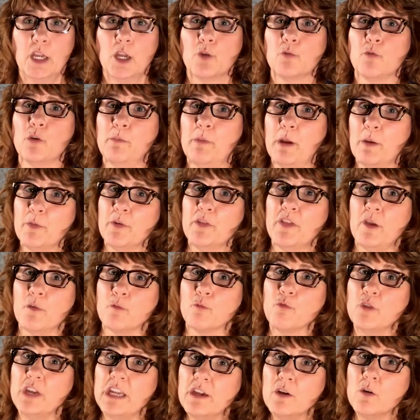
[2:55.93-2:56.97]
Remember
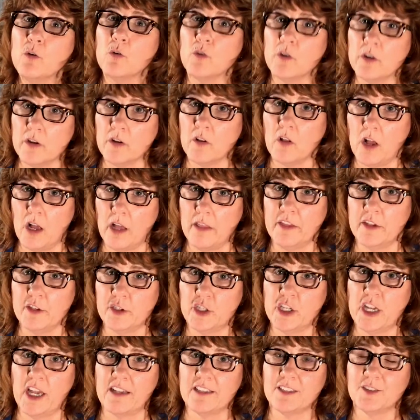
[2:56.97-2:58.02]
that recoil on the
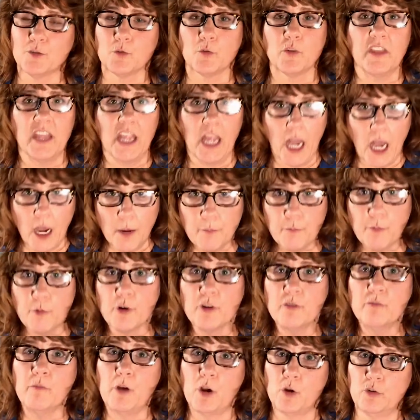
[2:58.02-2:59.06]
chest, or the
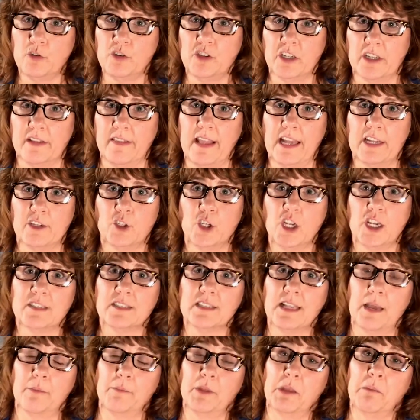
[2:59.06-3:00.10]
upward motion, that
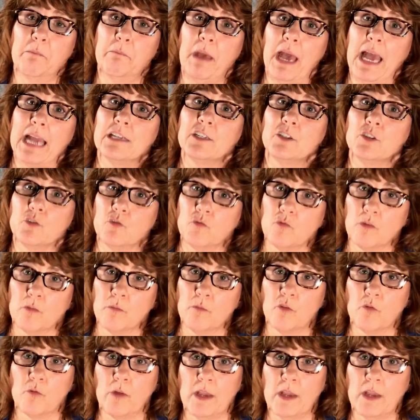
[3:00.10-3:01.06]
chest coming back to normal